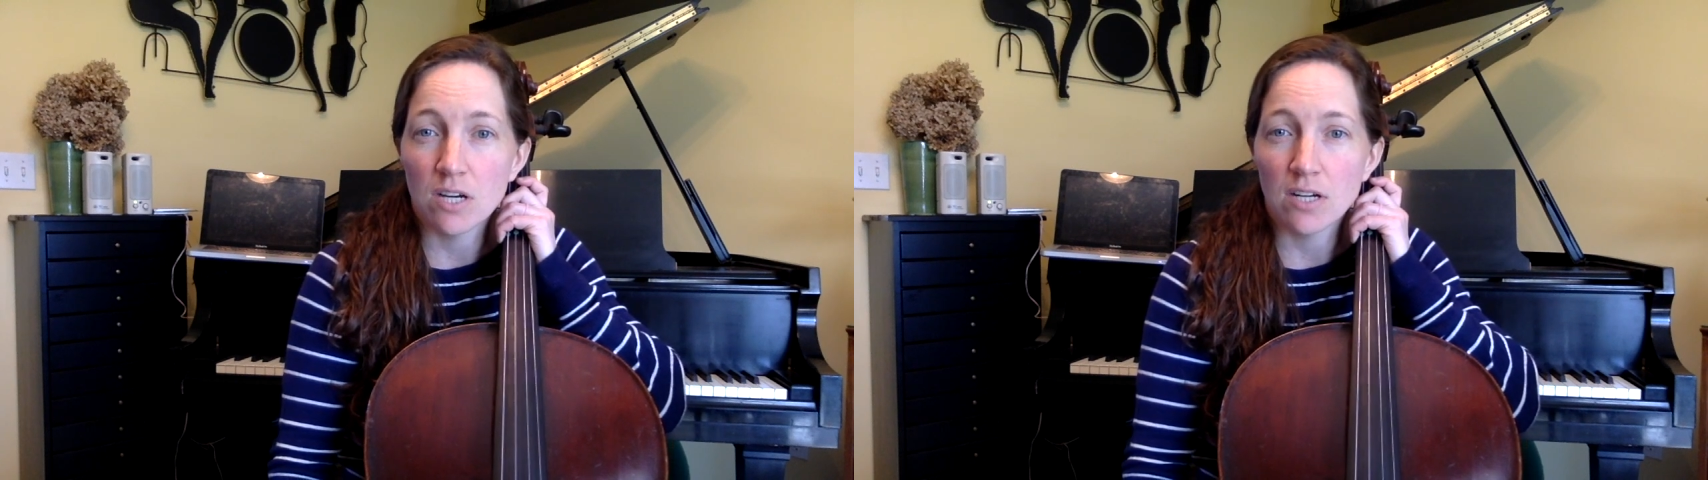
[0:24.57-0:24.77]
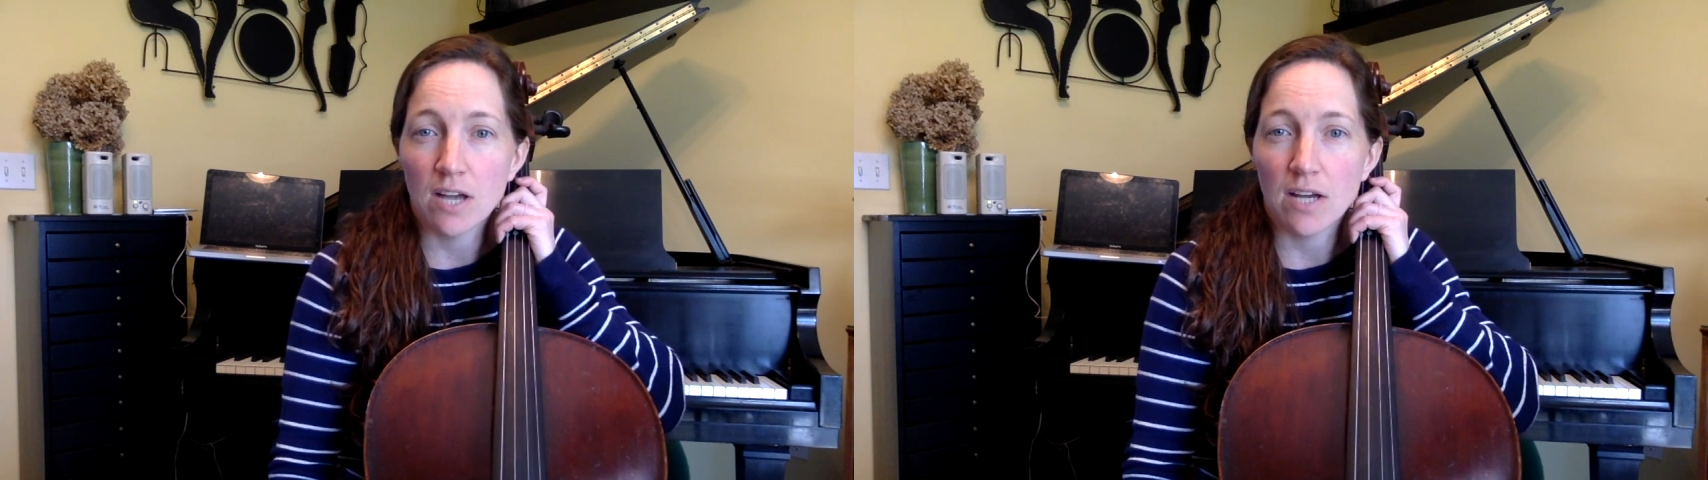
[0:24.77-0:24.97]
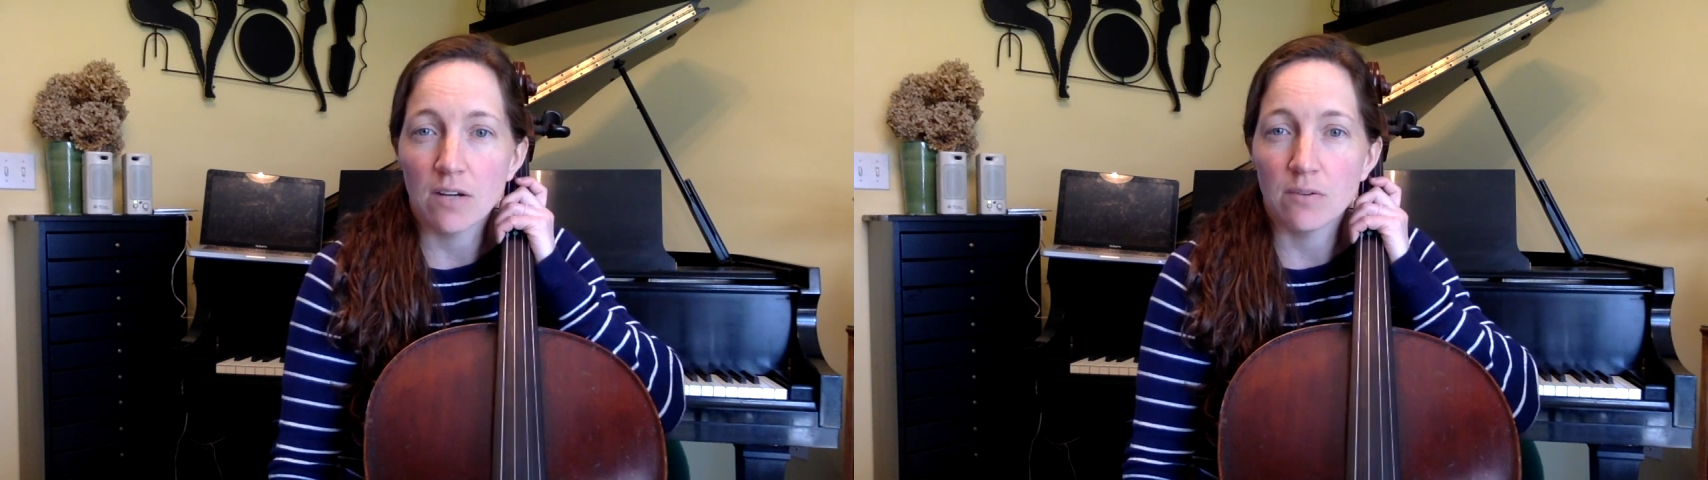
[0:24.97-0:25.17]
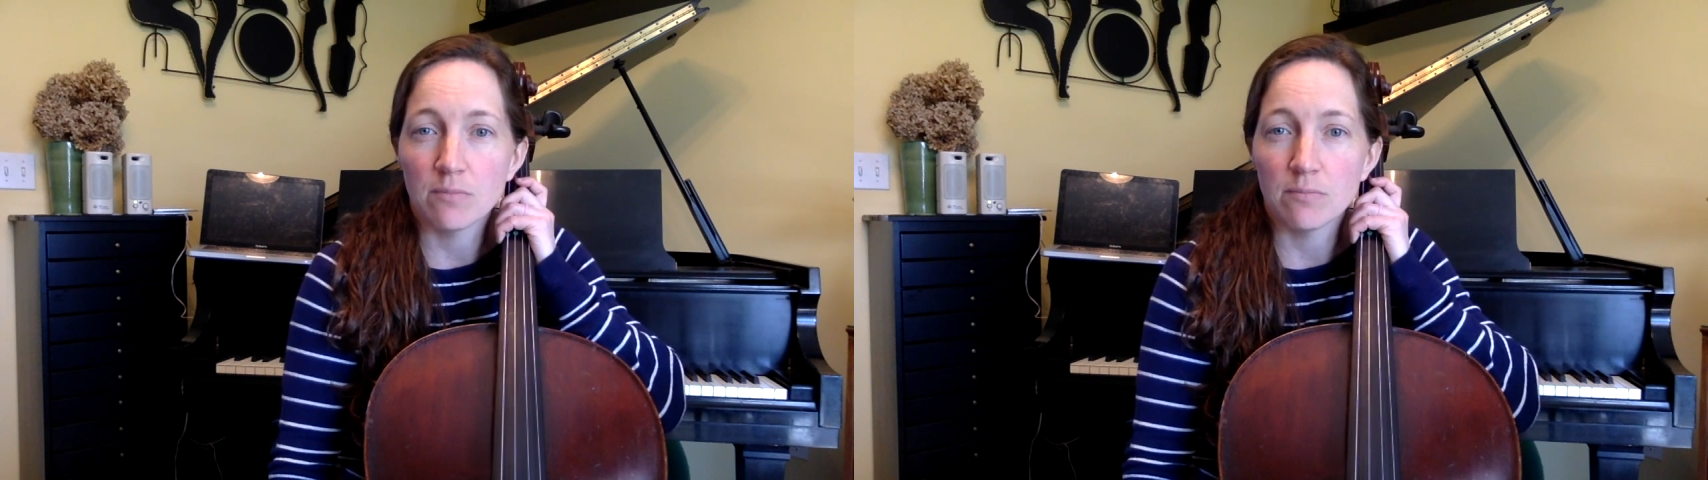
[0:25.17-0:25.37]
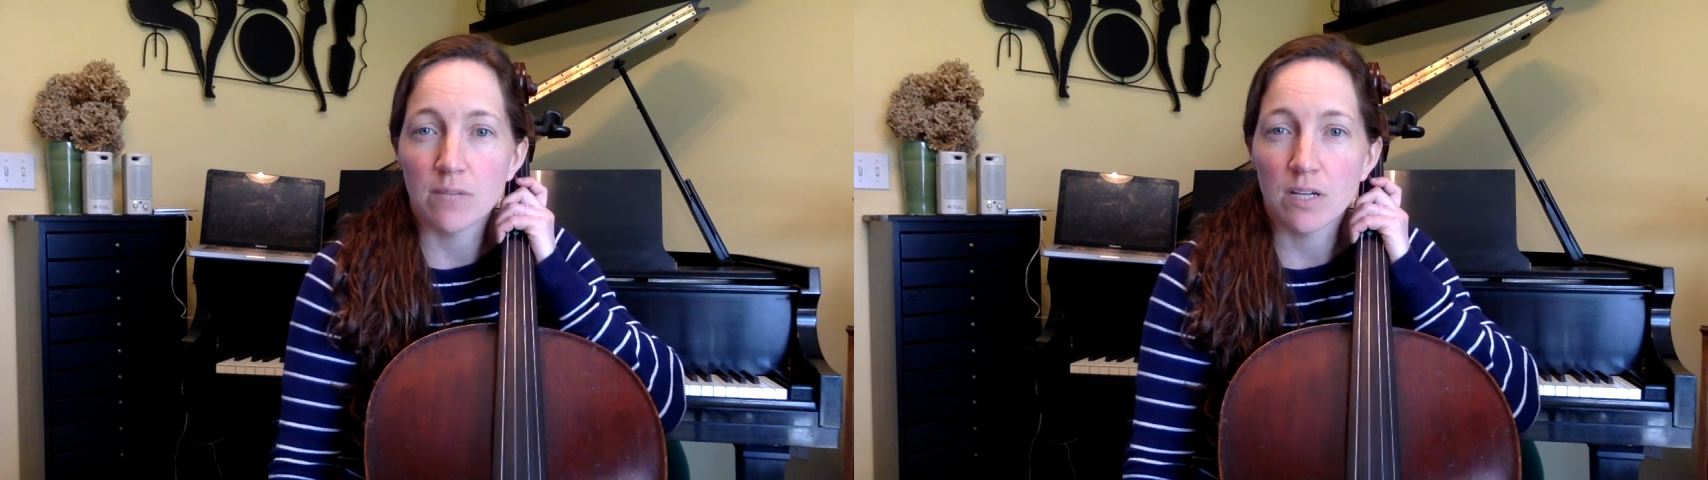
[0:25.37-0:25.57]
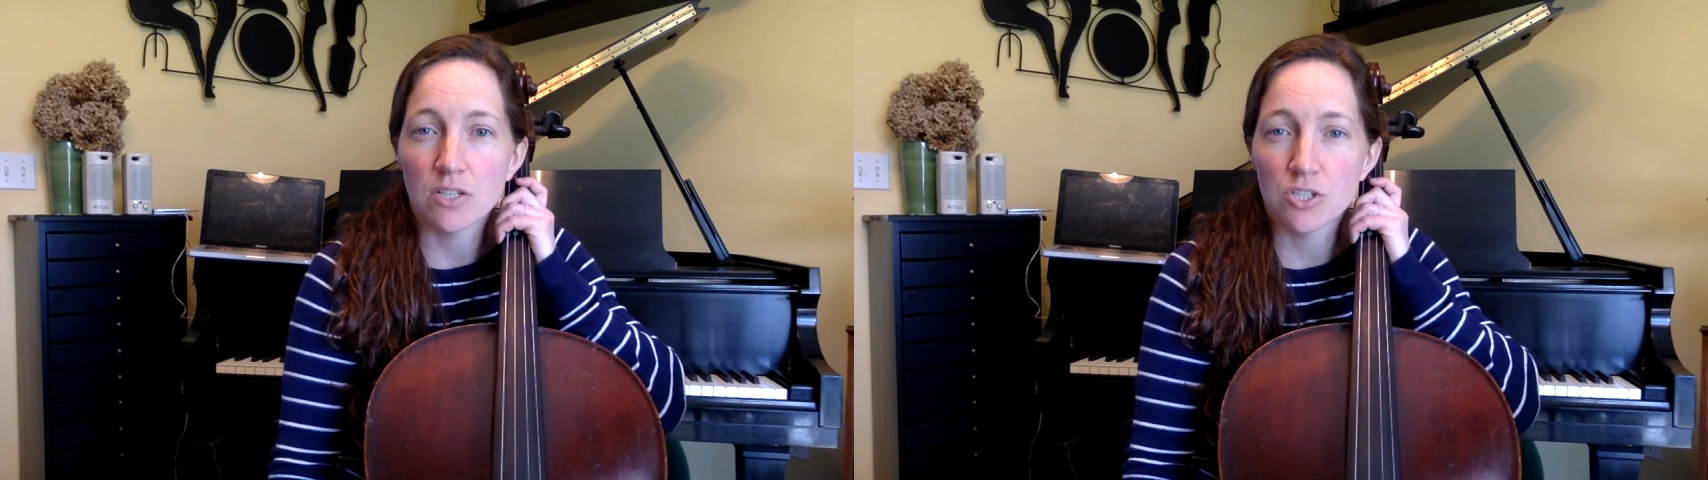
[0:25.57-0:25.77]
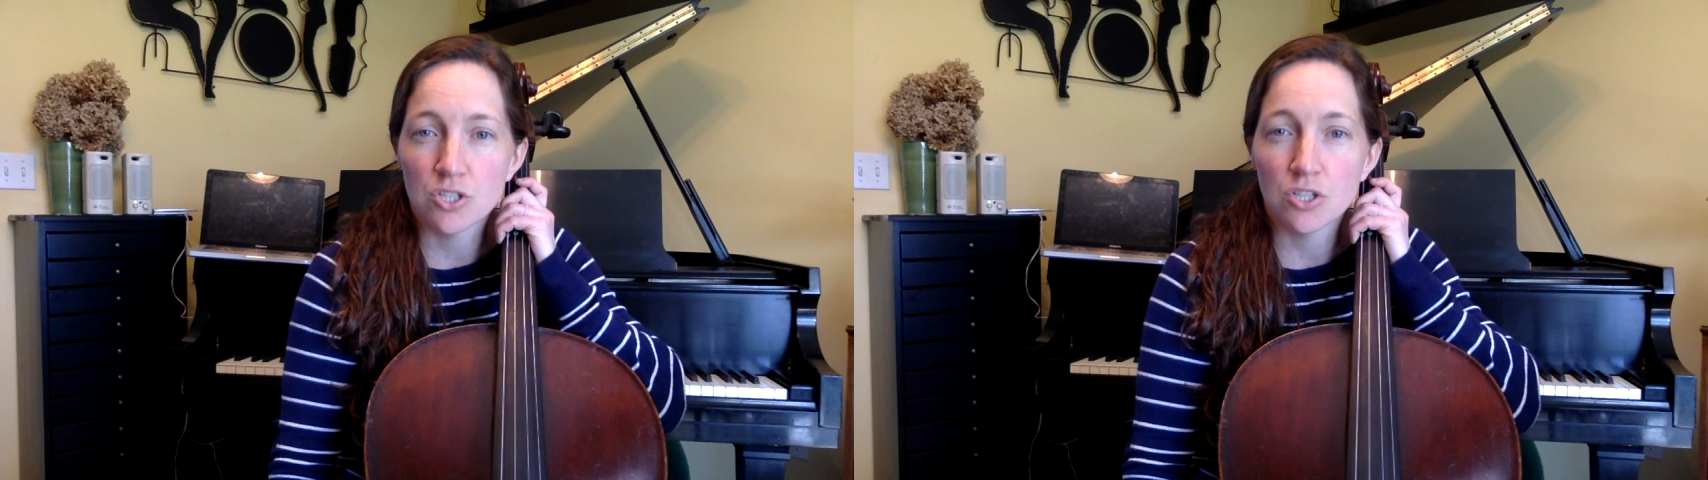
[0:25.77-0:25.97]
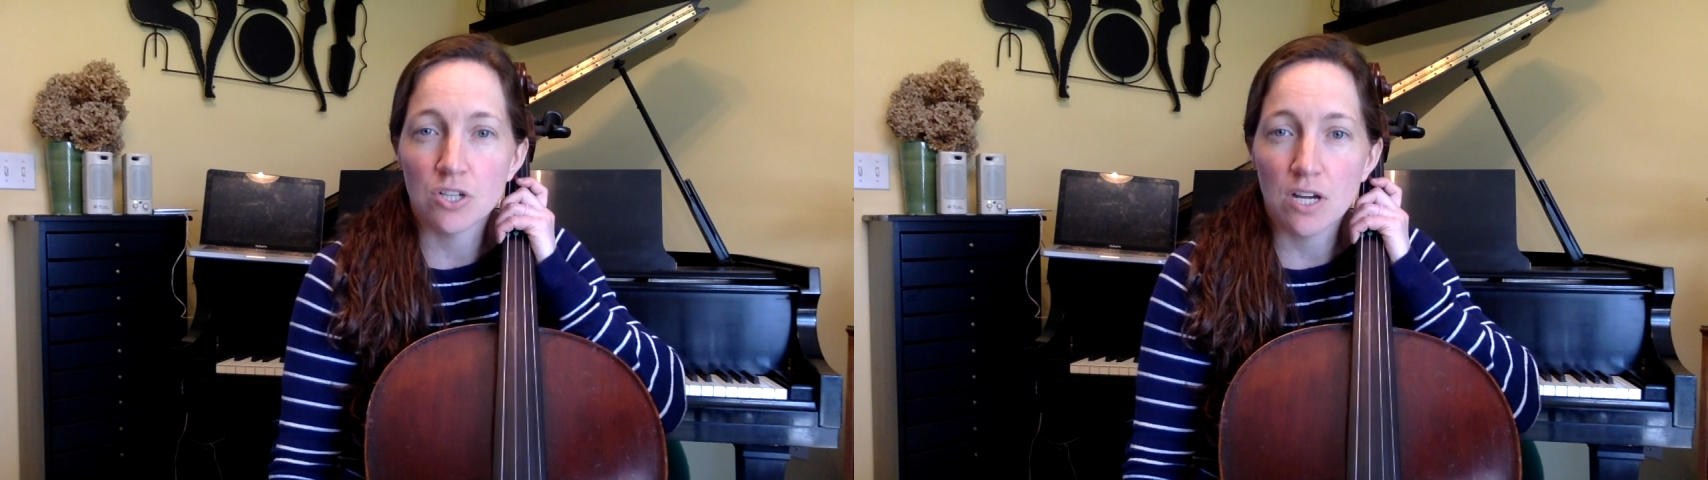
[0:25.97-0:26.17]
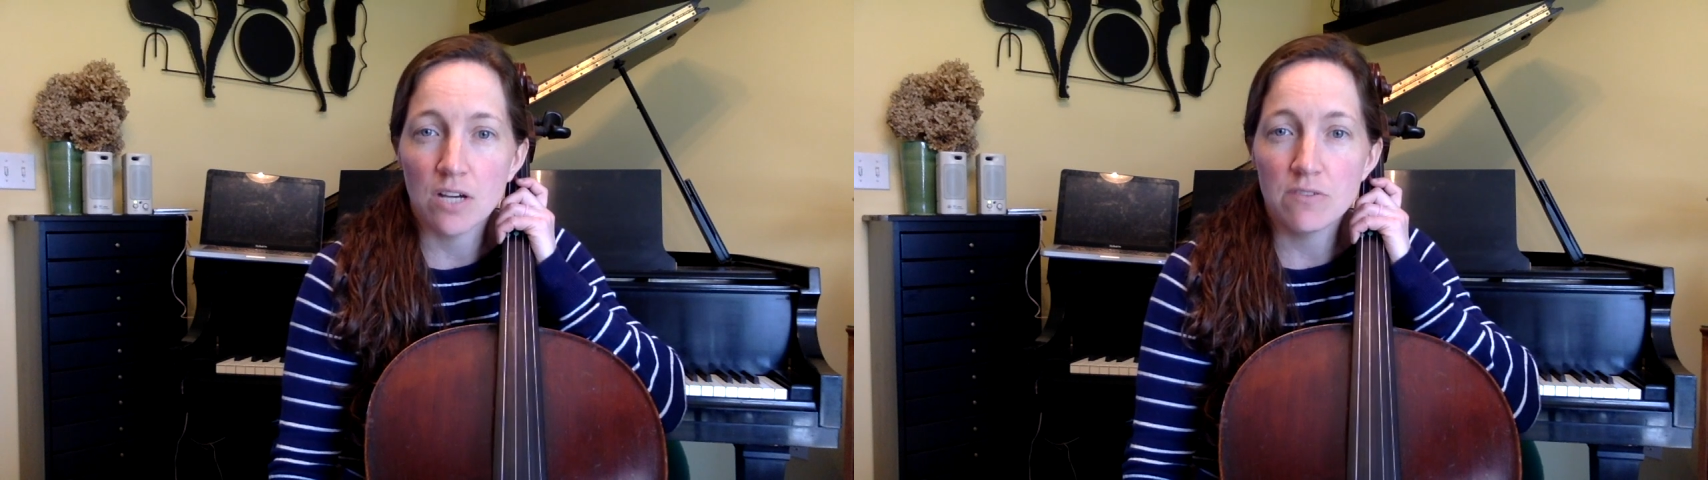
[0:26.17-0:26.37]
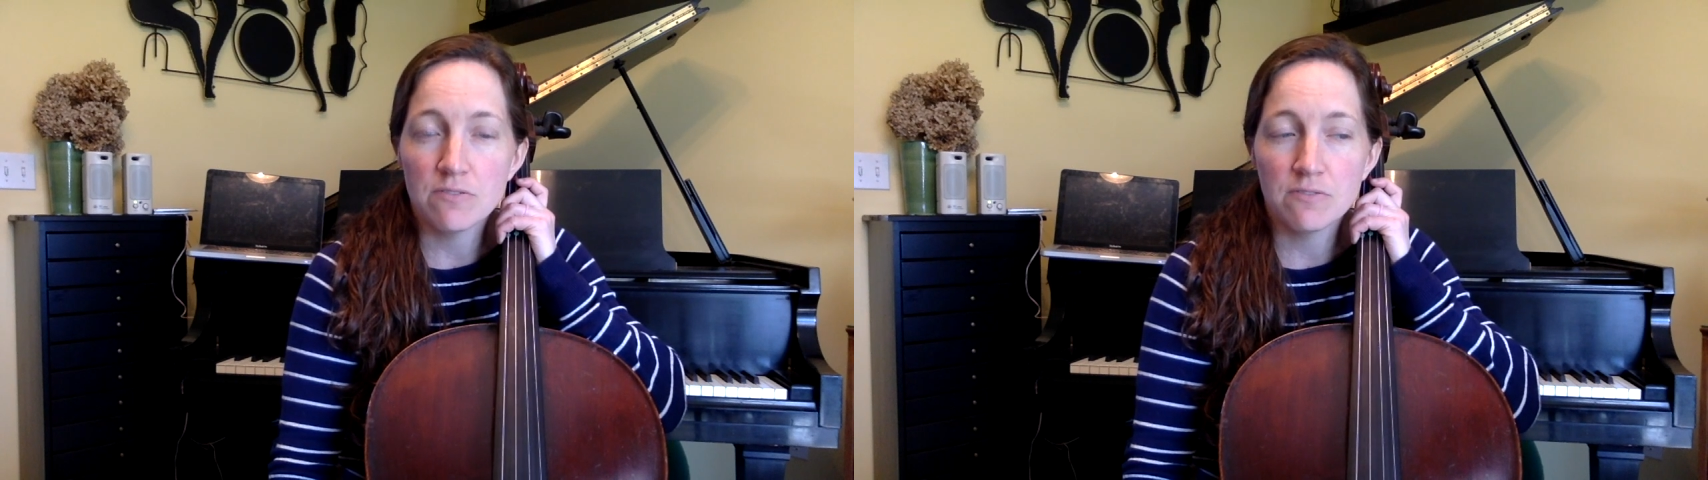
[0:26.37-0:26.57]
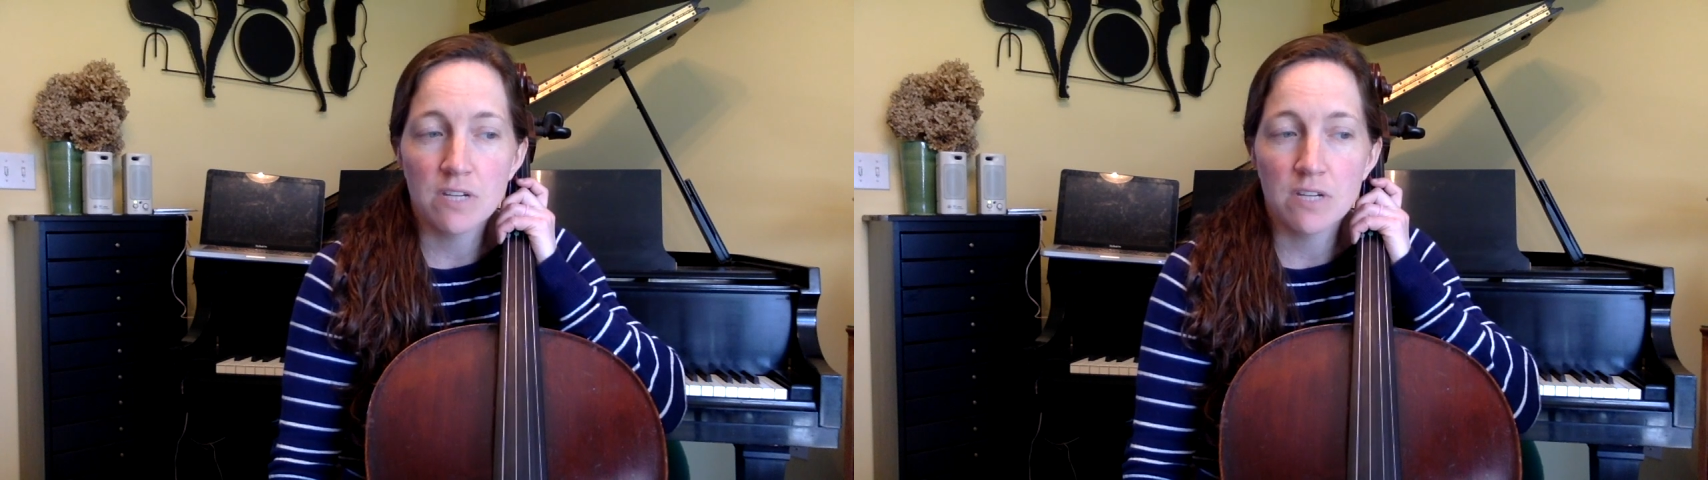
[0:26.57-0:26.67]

are not sure of,